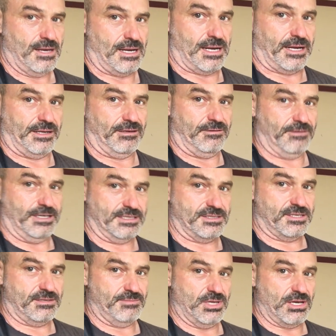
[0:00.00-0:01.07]
I know that
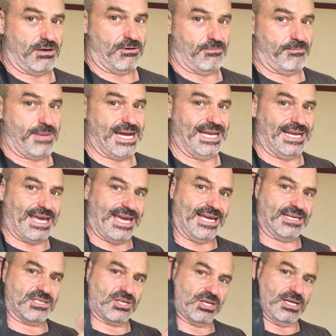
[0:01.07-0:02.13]
some of y'all might
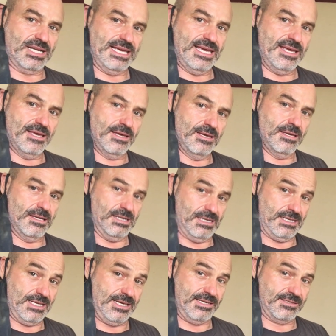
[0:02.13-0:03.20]
actually
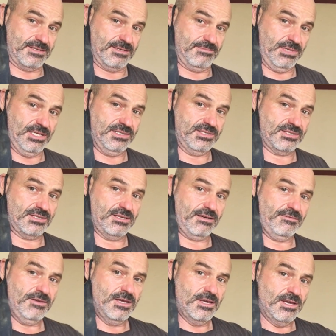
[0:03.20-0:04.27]
like some of this stuff.
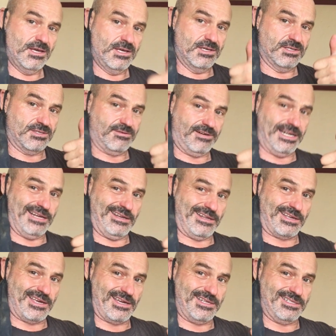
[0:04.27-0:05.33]
So any of the
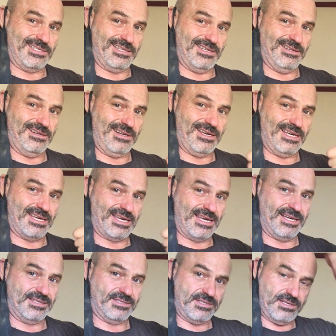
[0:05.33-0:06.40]
content you like, I
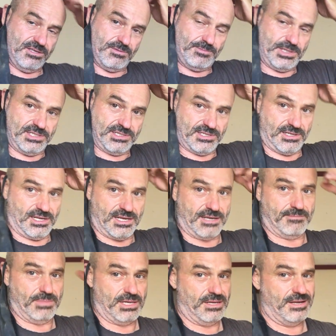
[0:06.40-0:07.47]
ask that you'll punch the like
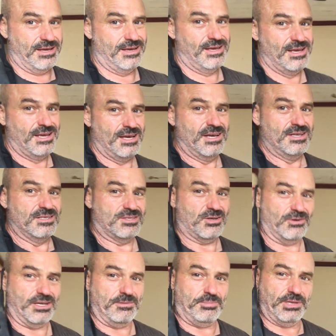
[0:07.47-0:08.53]
button.
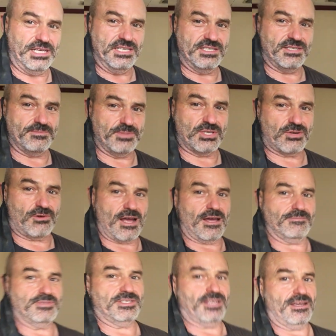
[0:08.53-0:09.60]
Certainly, please subscribe,
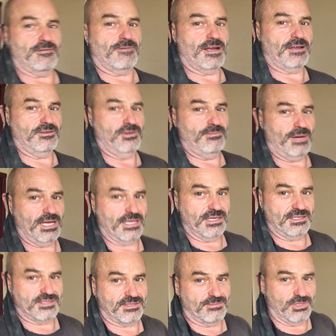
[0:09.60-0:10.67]
stay around. You might
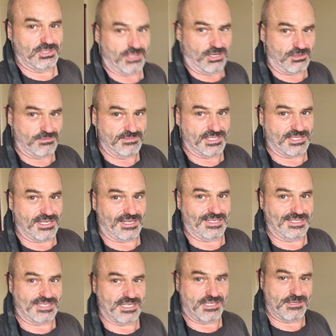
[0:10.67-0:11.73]
get some good homesteading
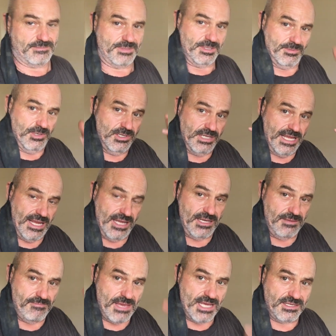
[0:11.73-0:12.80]
tips, some good
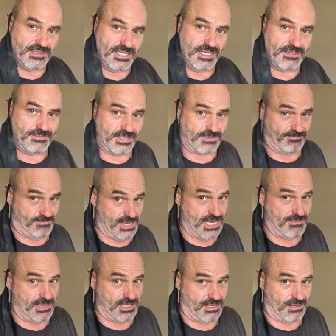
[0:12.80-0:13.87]
handyman tips,
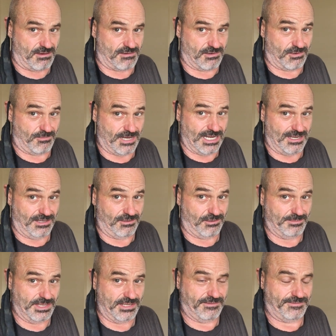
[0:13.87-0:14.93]
maybe along the way a little
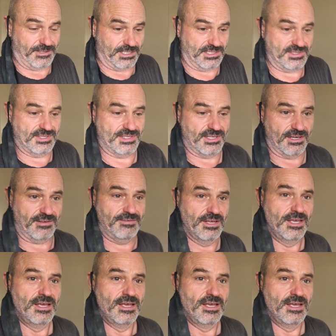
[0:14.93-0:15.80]
bit of funny stuff.